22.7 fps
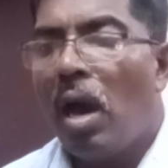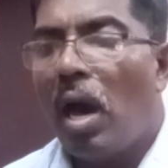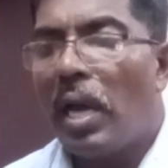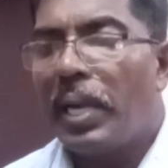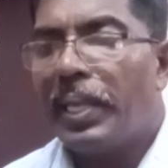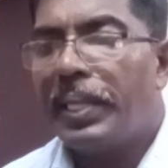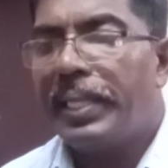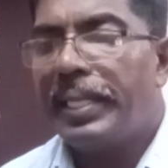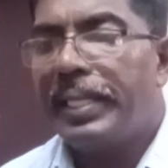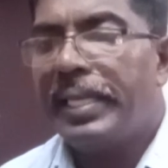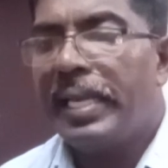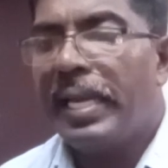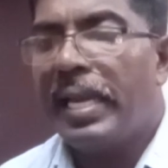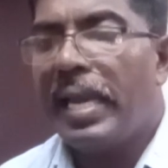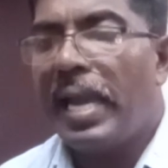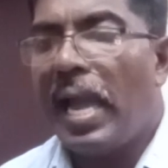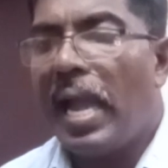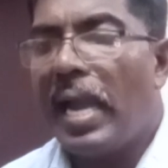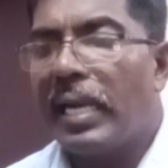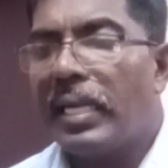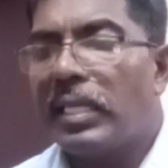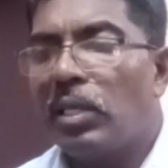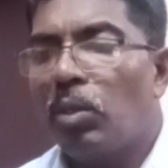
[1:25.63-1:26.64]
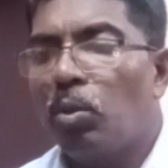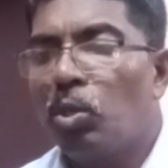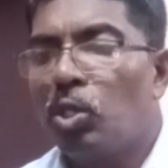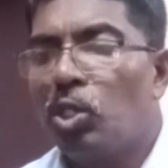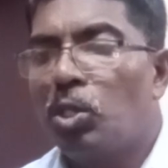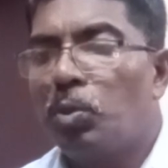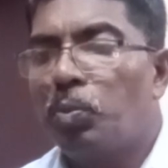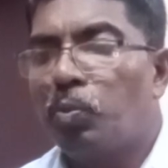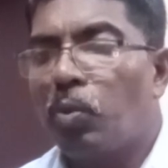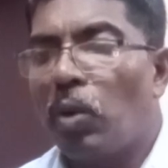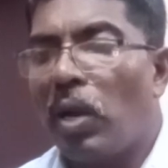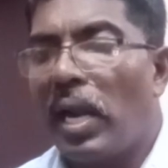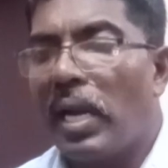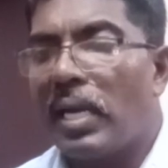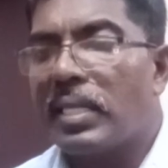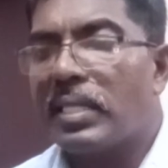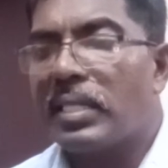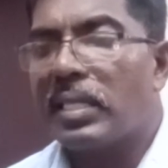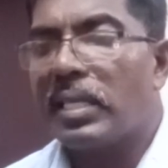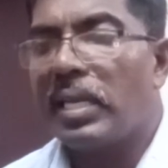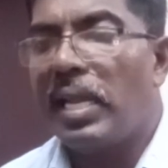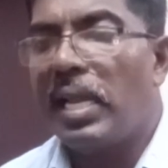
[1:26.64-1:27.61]
RTI Act, which
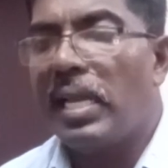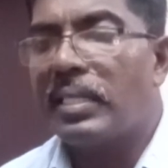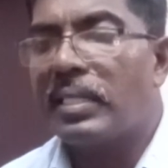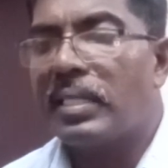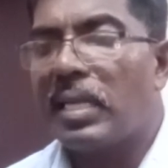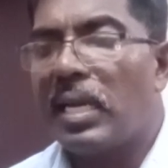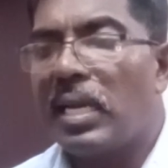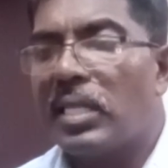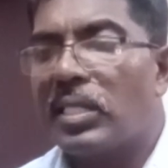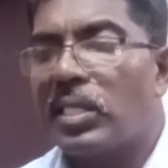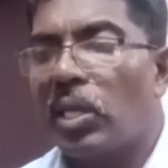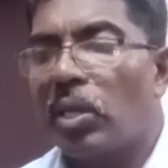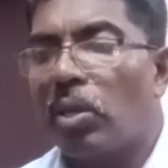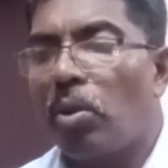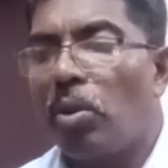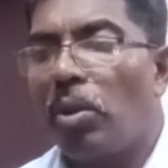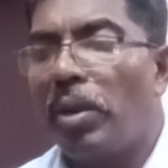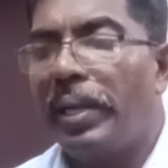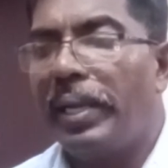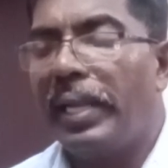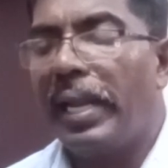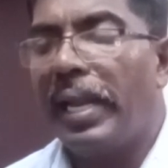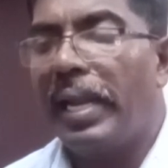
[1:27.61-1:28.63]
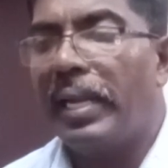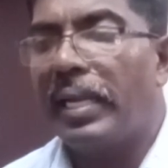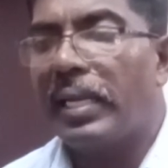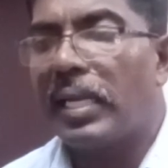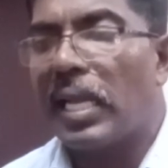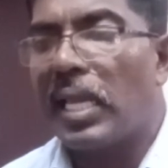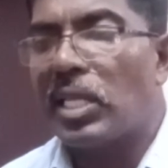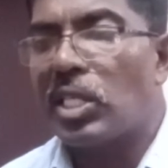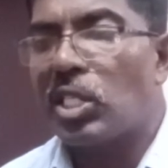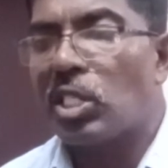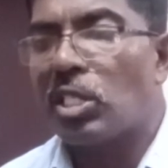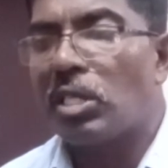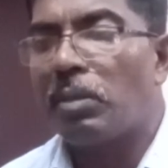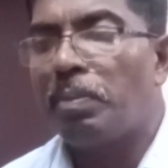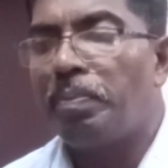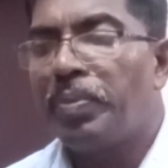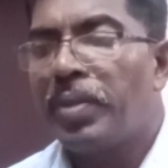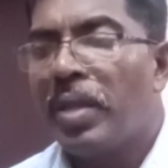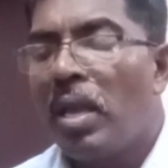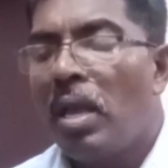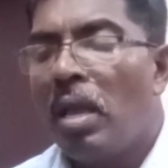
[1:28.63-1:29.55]
protects national security interest,